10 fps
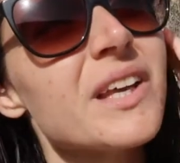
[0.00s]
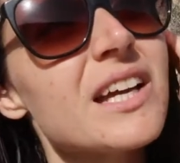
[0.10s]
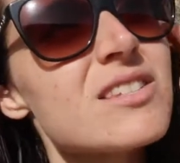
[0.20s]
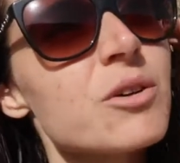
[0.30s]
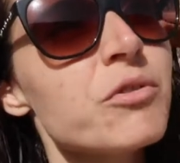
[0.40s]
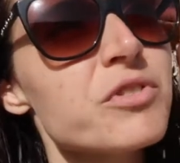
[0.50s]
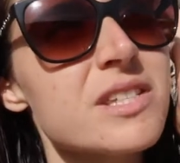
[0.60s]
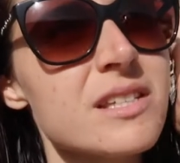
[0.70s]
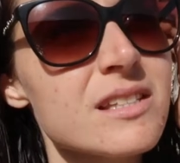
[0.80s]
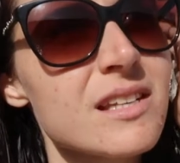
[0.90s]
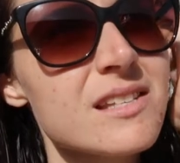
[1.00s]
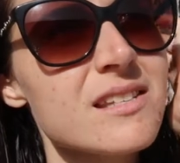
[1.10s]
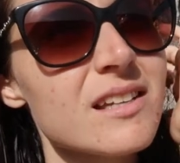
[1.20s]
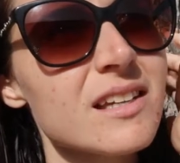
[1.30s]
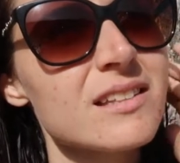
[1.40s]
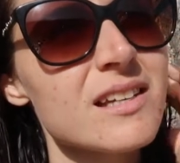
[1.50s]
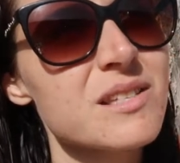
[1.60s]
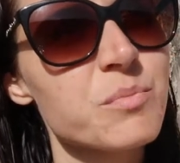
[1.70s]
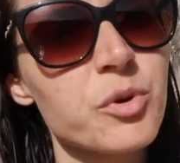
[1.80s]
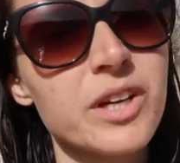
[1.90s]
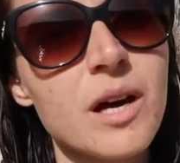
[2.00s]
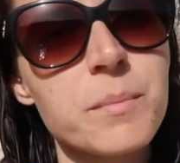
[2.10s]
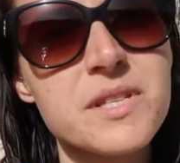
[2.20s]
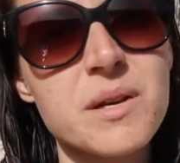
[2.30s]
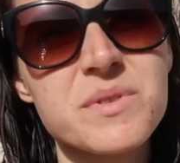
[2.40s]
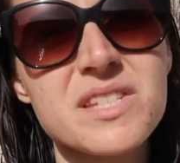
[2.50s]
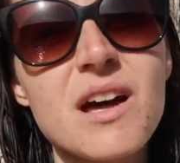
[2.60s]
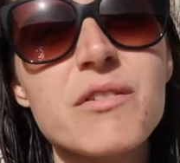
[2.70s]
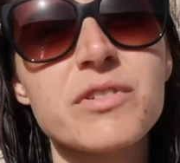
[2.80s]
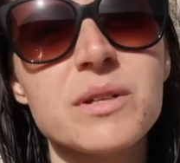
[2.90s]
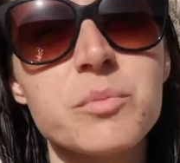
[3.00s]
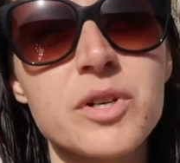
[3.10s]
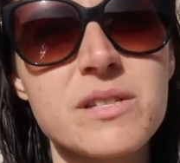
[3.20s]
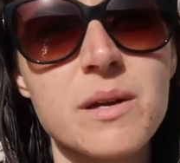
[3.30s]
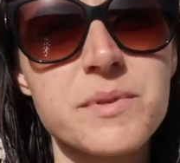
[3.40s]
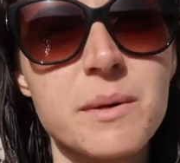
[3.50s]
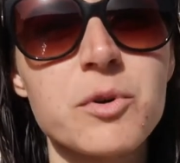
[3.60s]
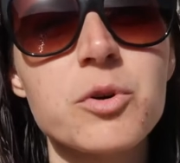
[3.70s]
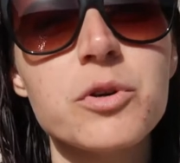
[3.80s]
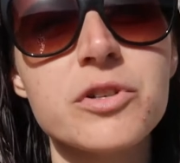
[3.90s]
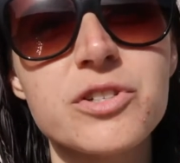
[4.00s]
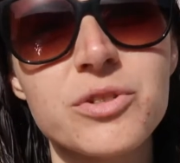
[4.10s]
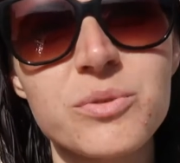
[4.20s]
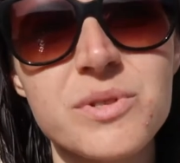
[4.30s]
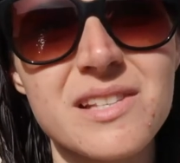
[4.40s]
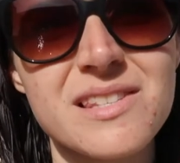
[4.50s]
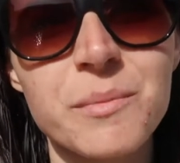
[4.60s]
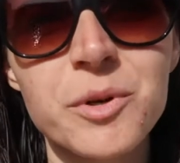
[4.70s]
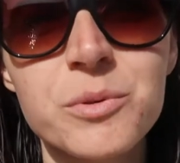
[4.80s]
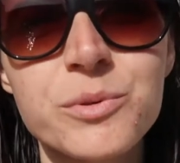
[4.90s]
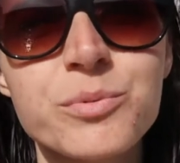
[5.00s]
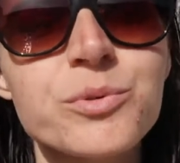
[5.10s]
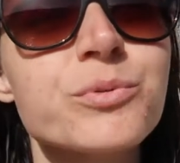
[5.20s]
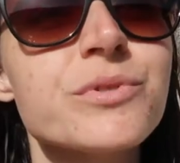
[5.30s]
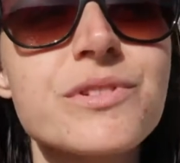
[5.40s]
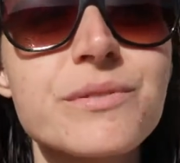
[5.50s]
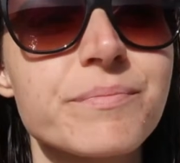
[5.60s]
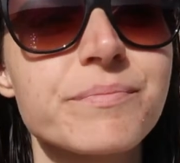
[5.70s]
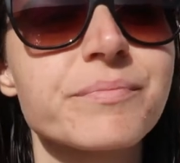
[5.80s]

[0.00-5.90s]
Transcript: And so obviously it does, it does bring up some stuff, and it brings up some core issues and some old wounds,